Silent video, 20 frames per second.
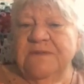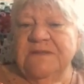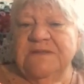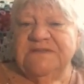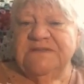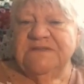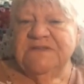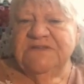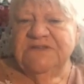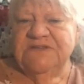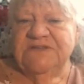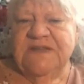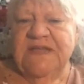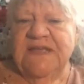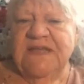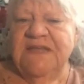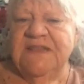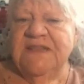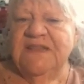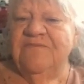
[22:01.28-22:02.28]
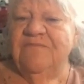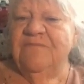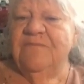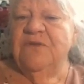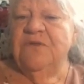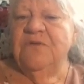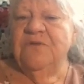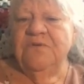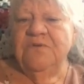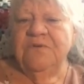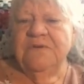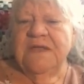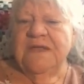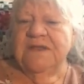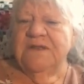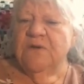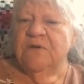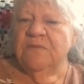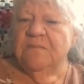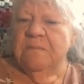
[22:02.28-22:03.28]
I'm in such a negative mood.
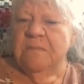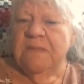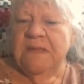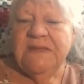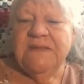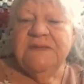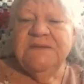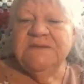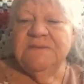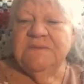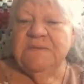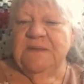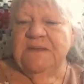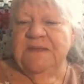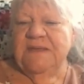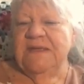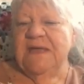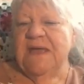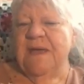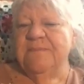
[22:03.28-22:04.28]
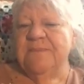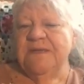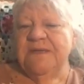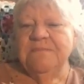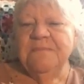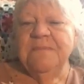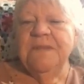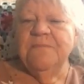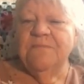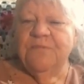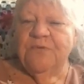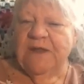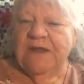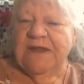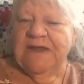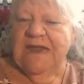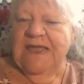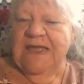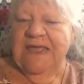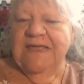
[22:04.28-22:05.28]
I don't mean to be. I'm in
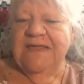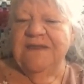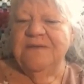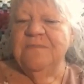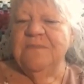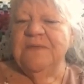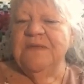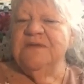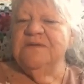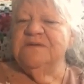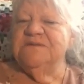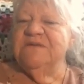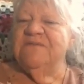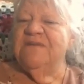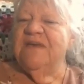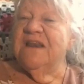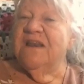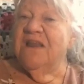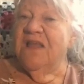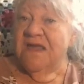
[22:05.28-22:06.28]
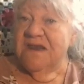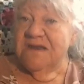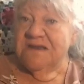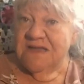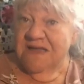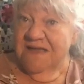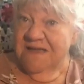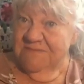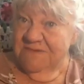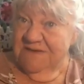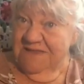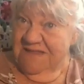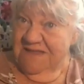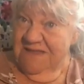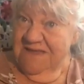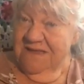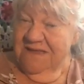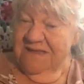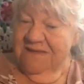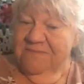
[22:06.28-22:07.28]
memory lane because I've had a lot of time to
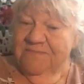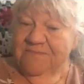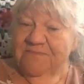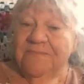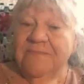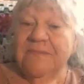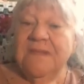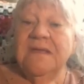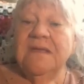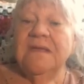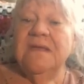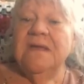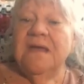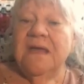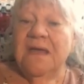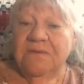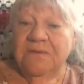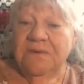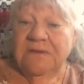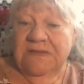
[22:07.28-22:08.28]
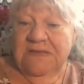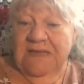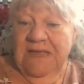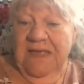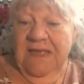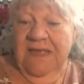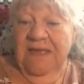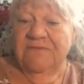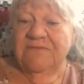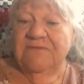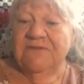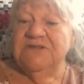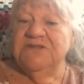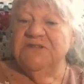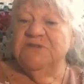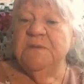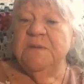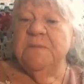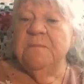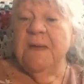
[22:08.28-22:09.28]
think. I really have. I've
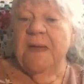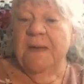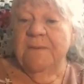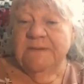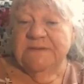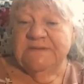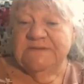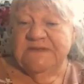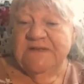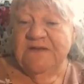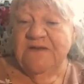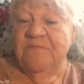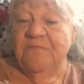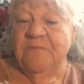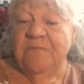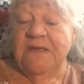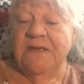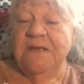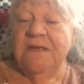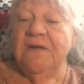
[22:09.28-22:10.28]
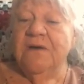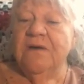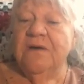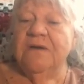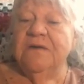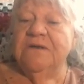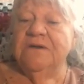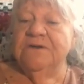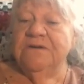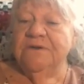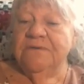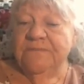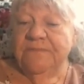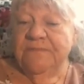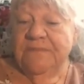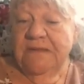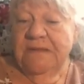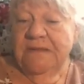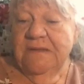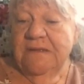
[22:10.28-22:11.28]
just been by myself, me and Connor.
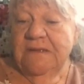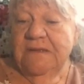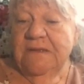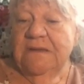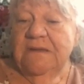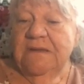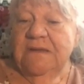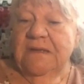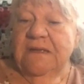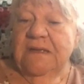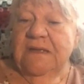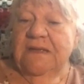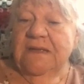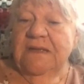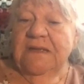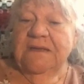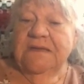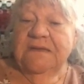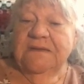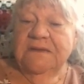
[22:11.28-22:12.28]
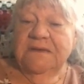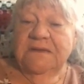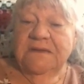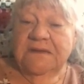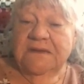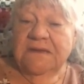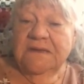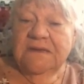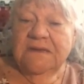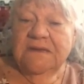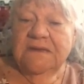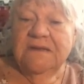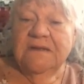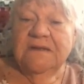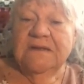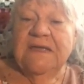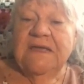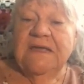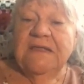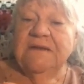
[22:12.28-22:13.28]
And, uh,
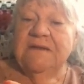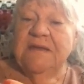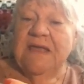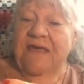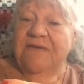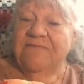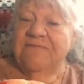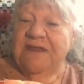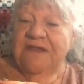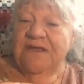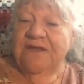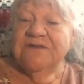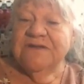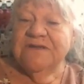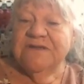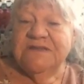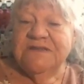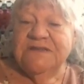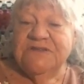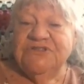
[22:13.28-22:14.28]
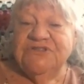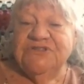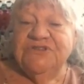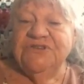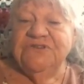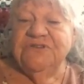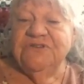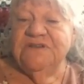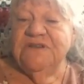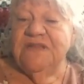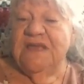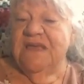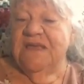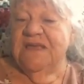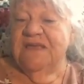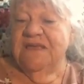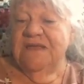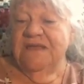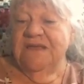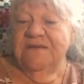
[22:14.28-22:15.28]
and having air conditioning,
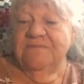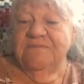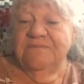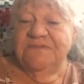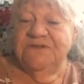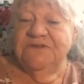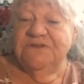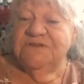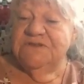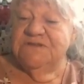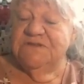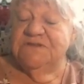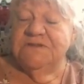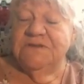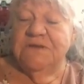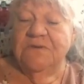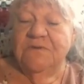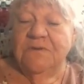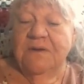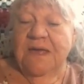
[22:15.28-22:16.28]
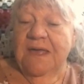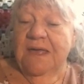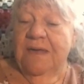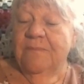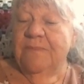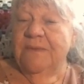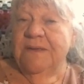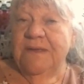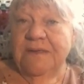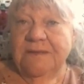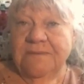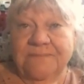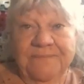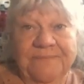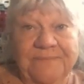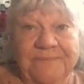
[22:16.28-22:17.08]
I am just so happy.